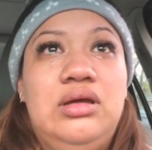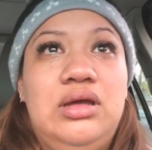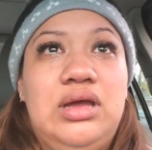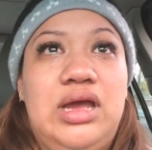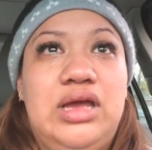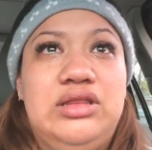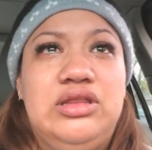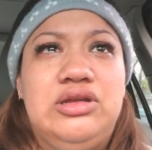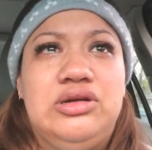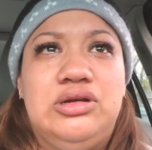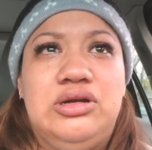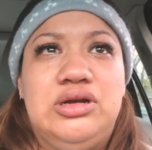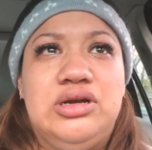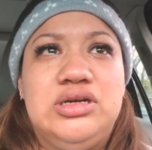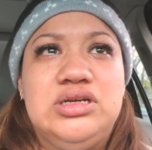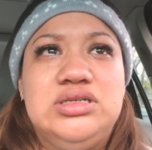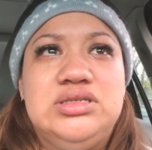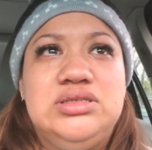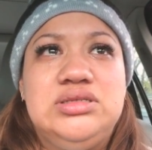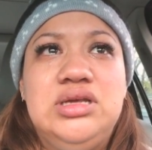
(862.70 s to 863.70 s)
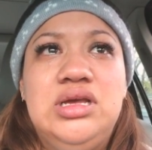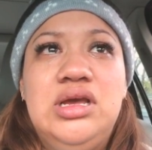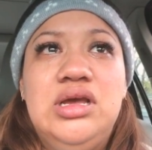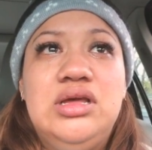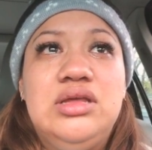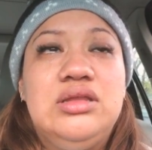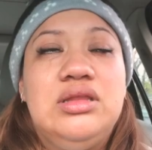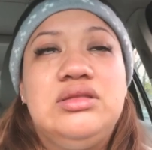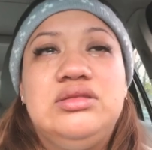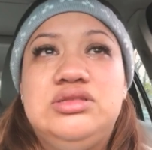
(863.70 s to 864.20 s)
And the nurse,
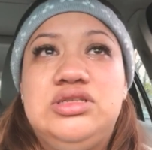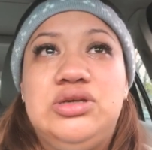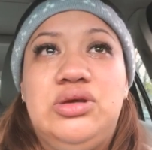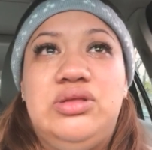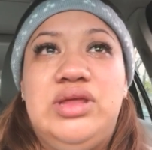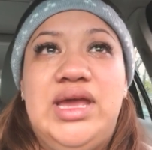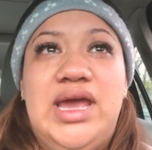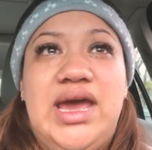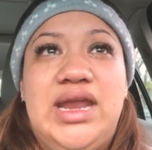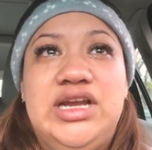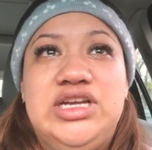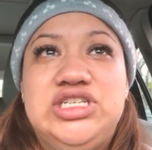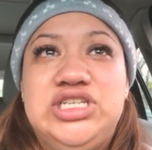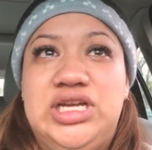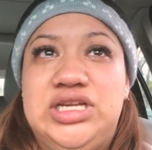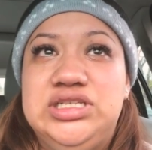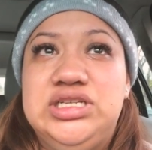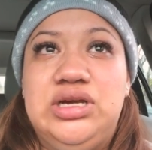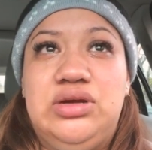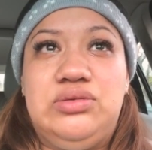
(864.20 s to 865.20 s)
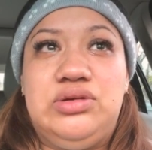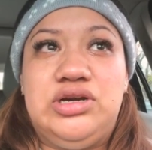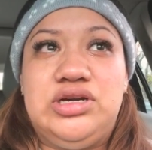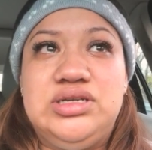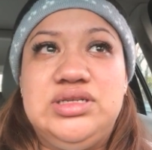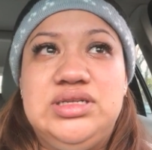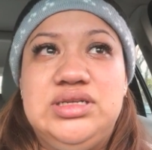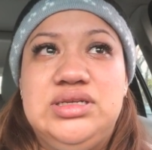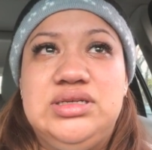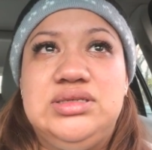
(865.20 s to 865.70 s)
so they had to change out
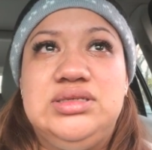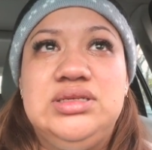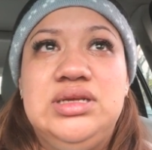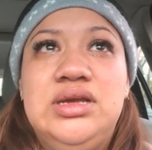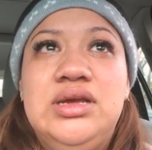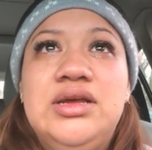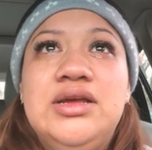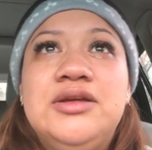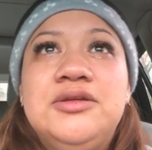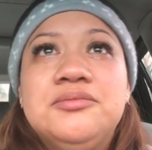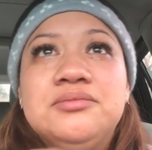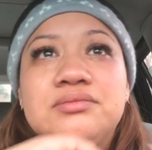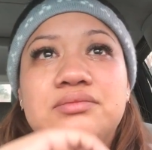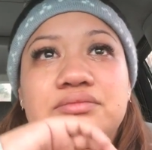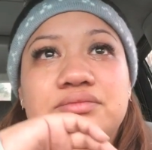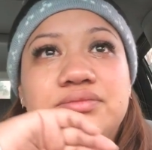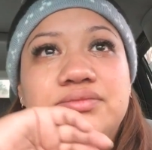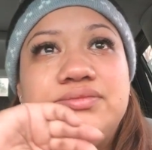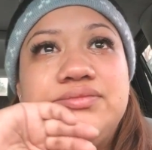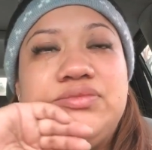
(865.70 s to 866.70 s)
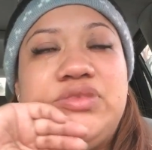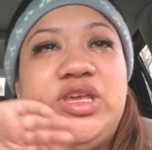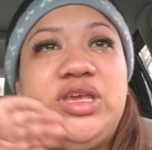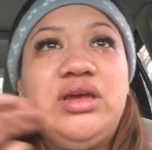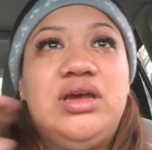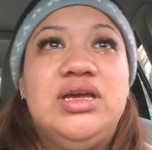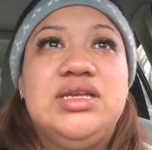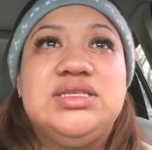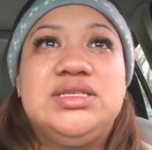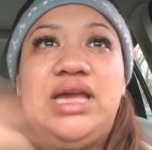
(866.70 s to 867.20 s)
nurses
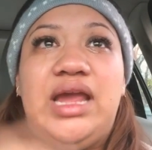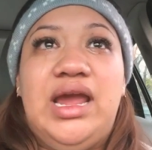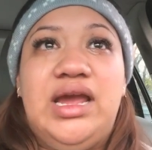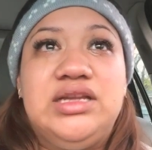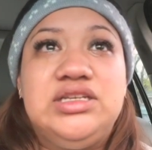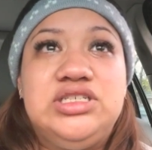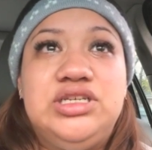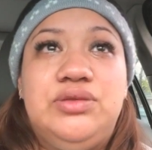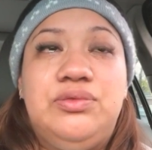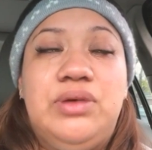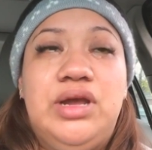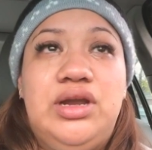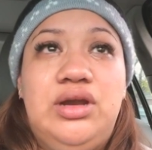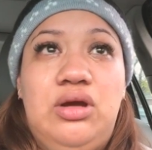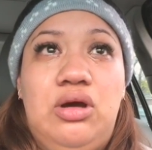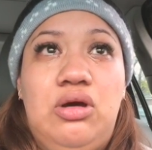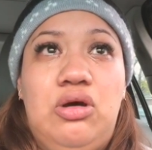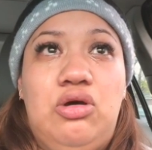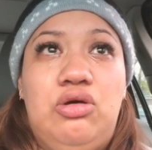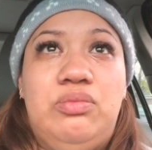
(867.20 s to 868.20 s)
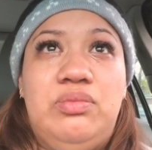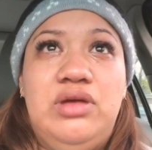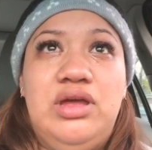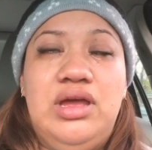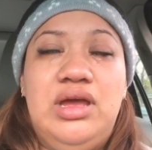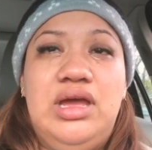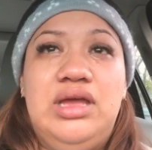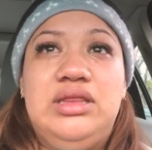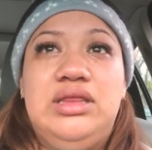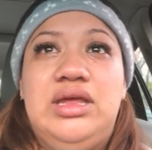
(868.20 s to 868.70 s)
because Angie went home,
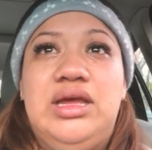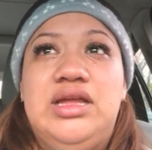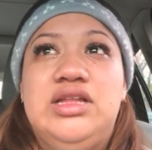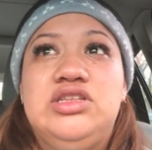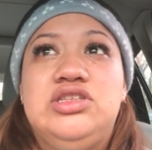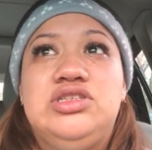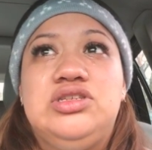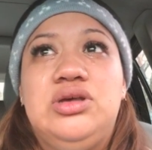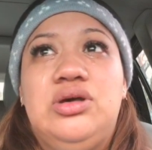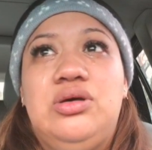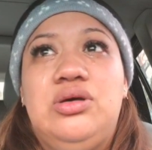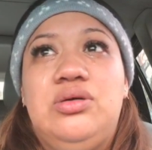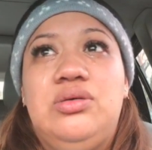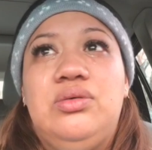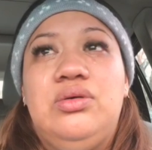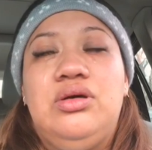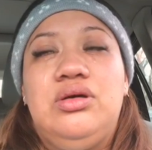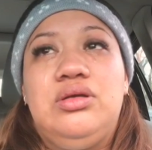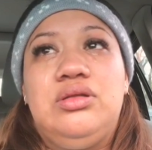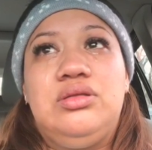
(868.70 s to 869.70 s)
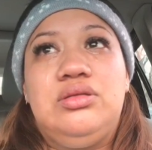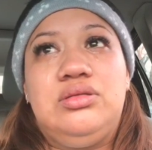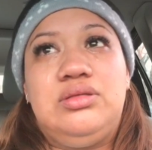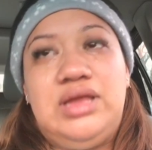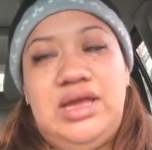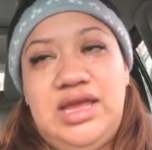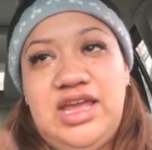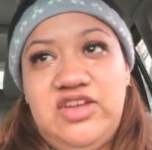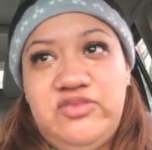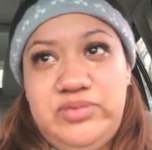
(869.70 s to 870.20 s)
and then so
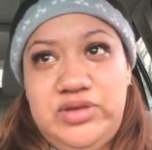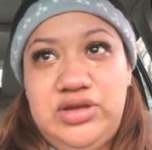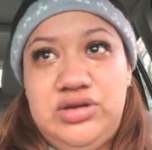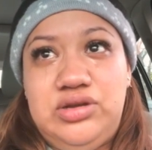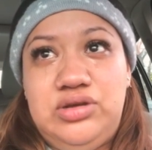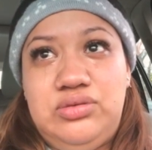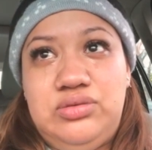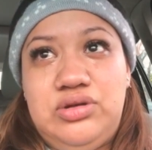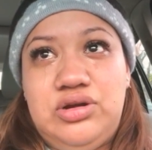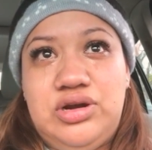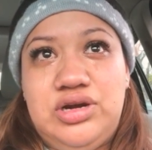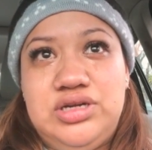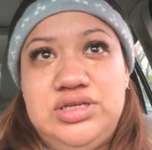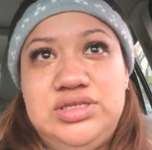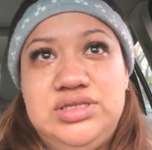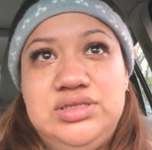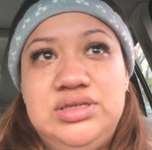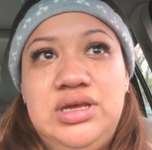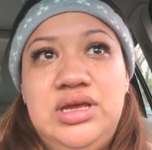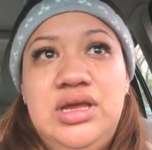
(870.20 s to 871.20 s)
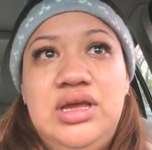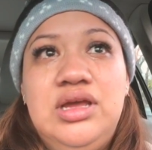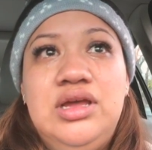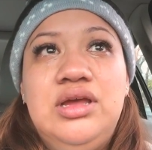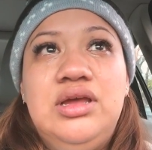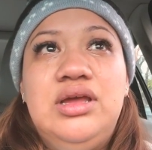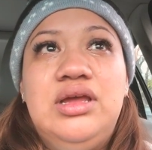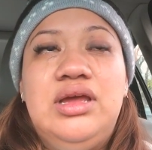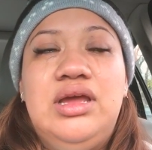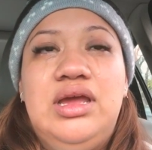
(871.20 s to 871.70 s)
they gave me a new nurse,
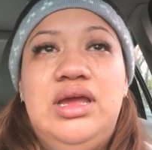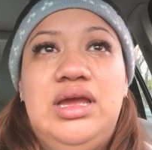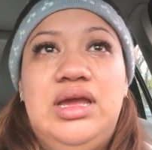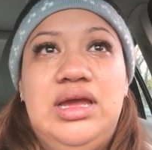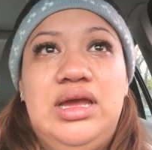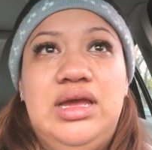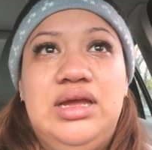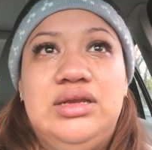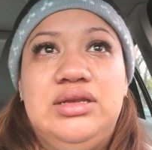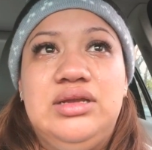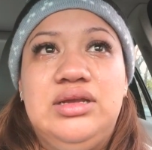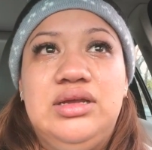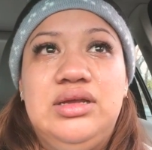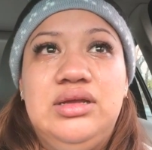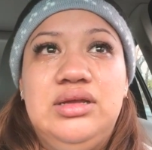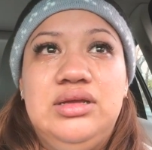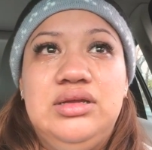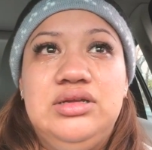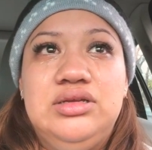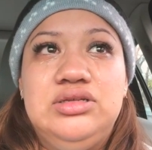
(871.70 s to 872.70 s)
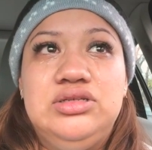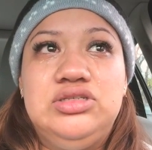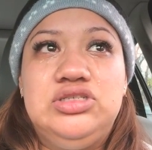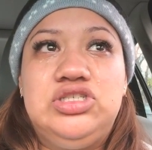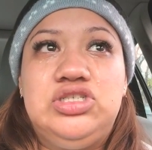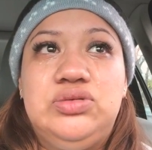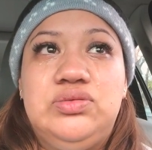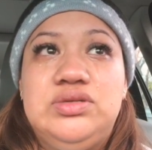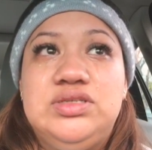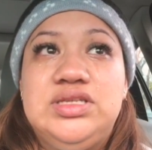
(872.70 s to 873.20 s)
and
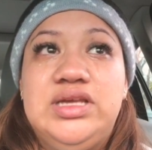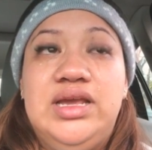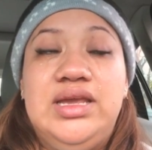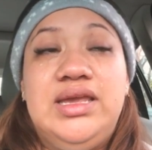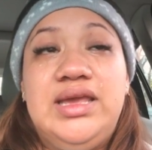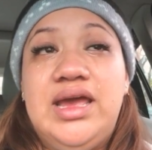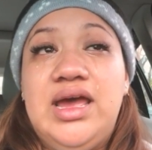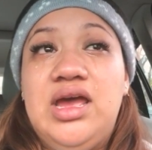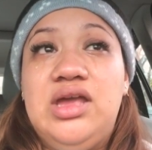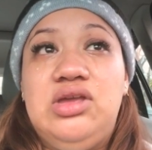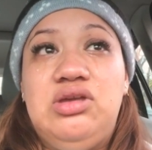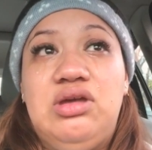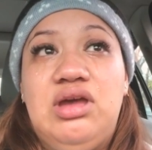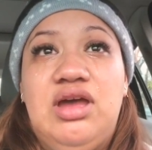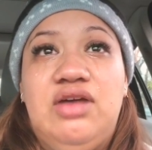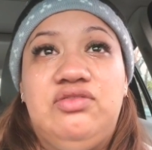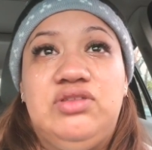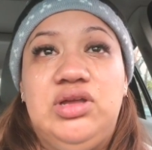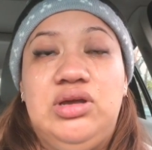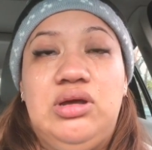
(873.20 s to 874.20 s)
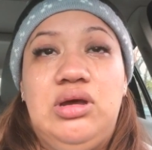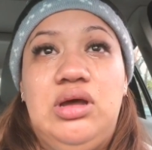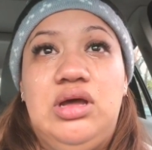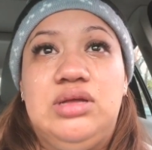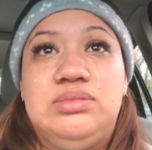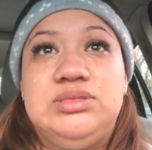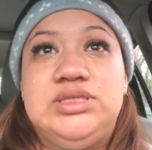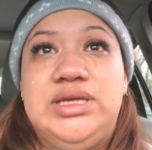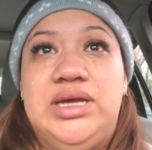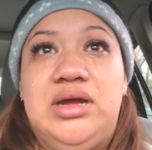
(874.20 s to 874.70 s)
she was like, yeah, you have to
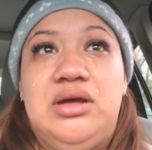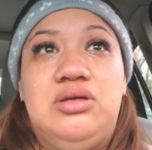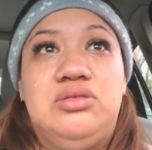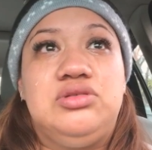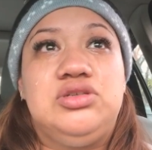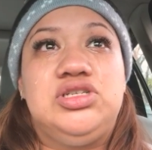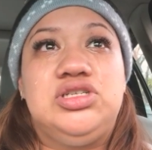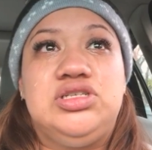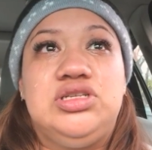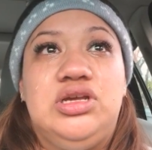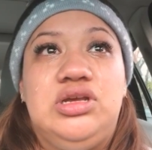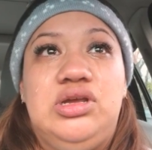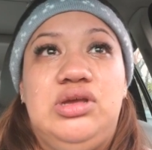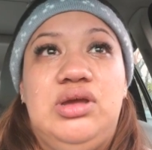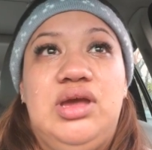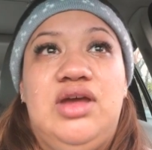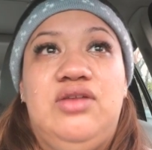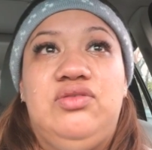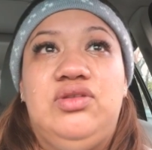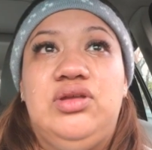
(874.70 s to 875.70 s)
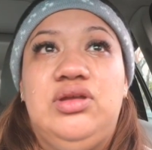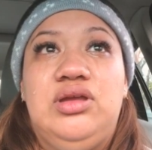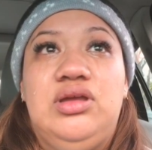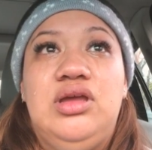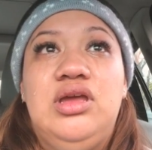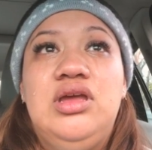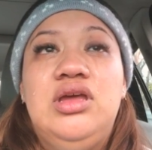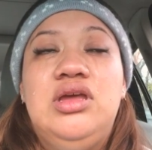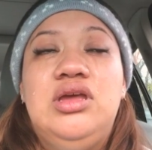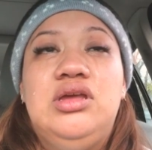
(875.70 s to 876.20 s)
calm down. She's like, you have to,
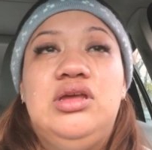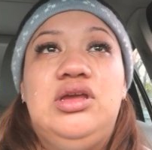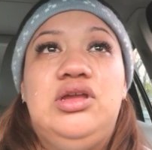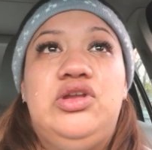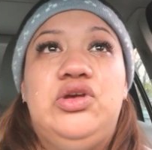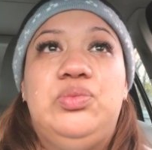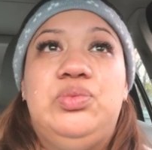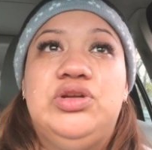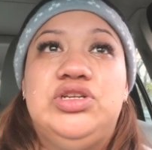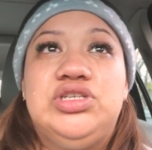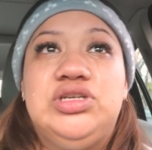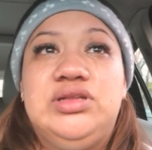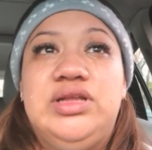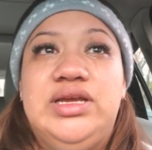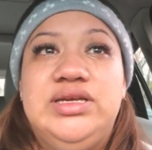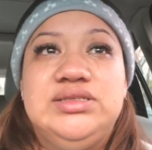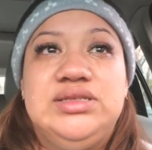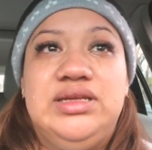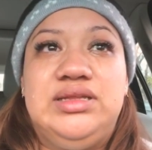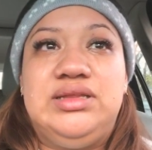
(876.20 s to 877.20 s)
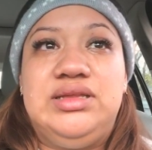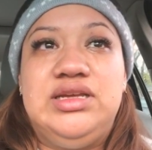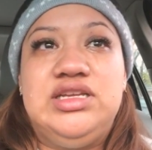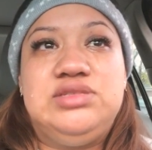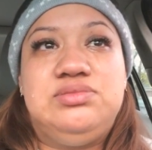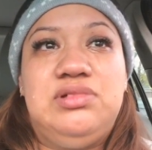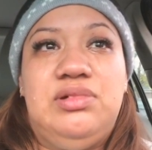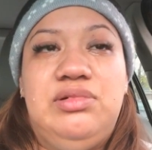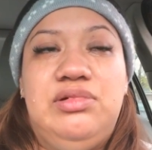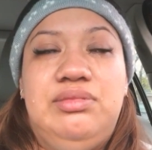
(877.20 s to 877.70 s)
put your legs like
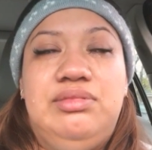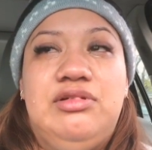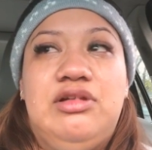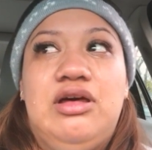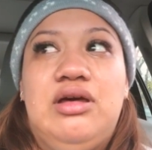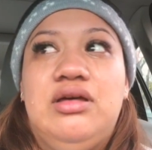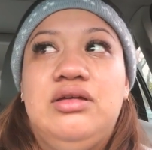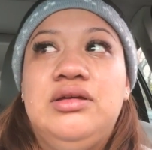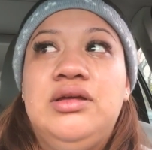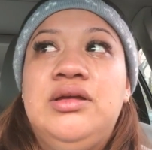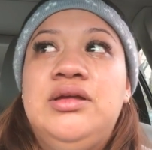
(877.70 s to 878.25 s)
this, blah blah blah.